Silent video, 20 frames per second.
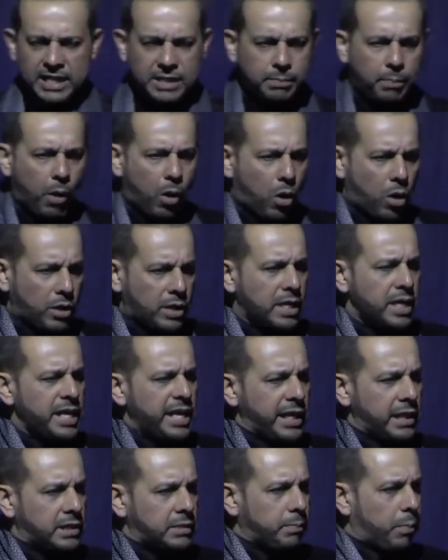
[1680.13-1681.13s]
born,
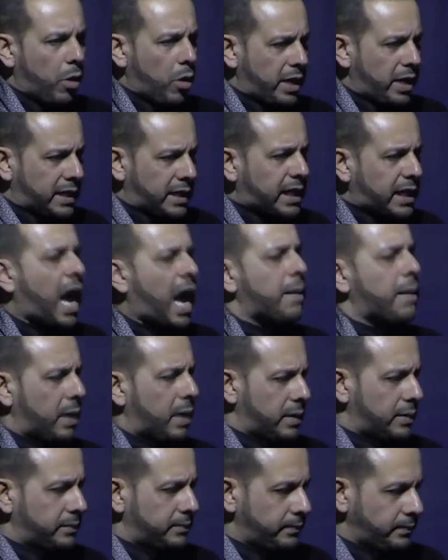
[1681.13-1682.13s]
he's born in the
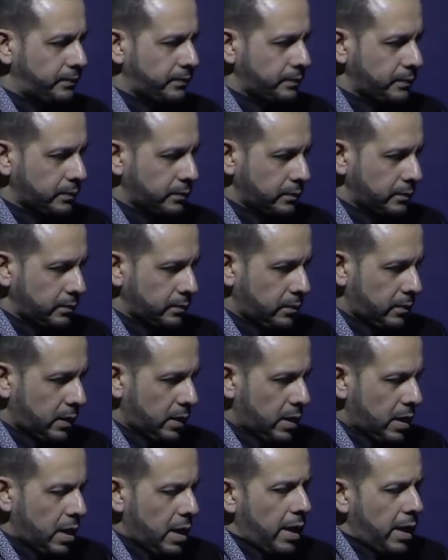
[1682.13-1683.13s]
Kaaba.
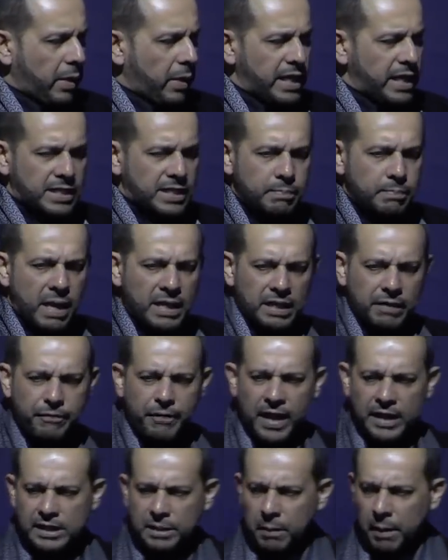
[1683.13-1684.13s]
When his mother
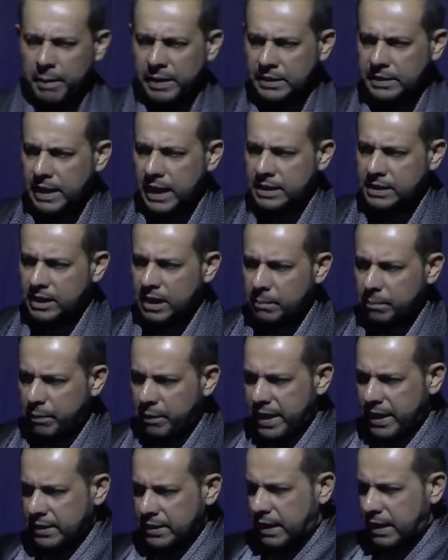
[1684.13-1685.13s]
Fatima bint Asad
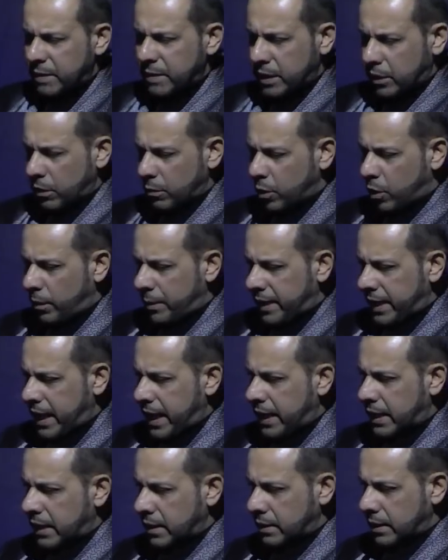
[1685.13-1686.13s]
brings Amir
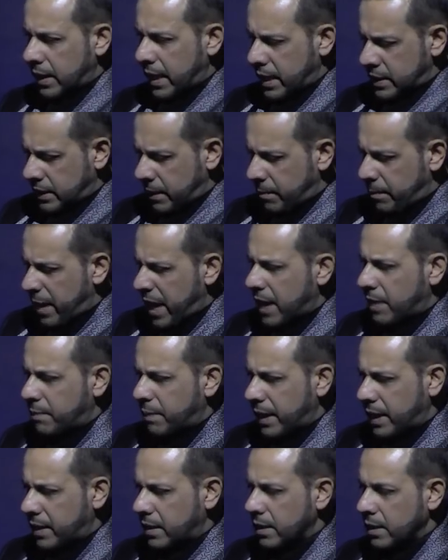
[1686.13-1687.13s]
al-Mu'mineen as a
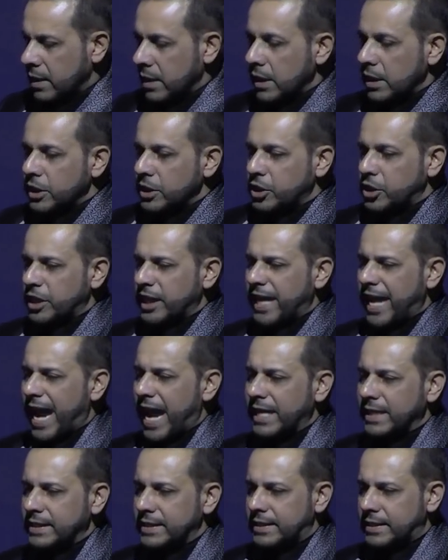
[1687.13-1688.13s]
baby, she
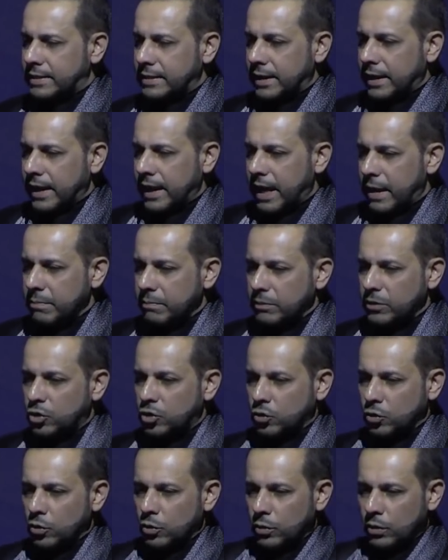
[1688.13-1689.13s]
hands him
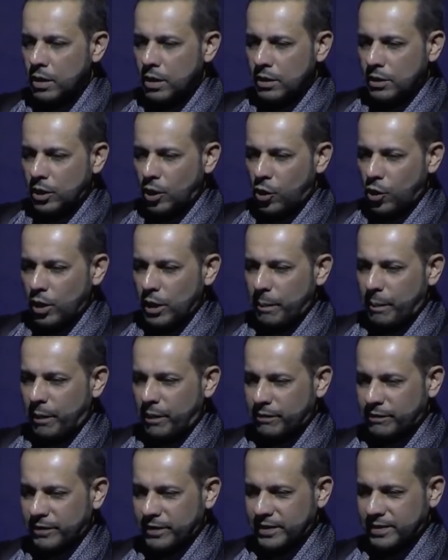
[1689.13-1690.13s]
to the Holy
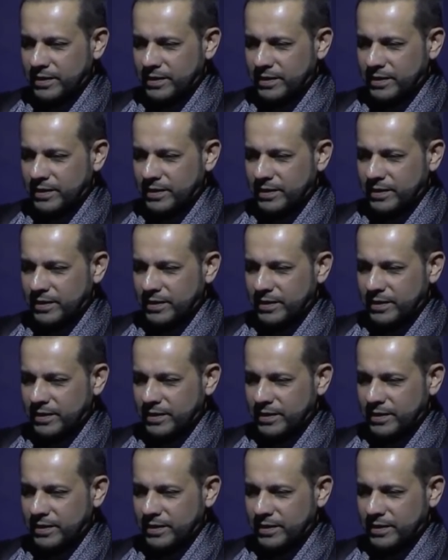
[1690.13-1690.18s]
Prophet.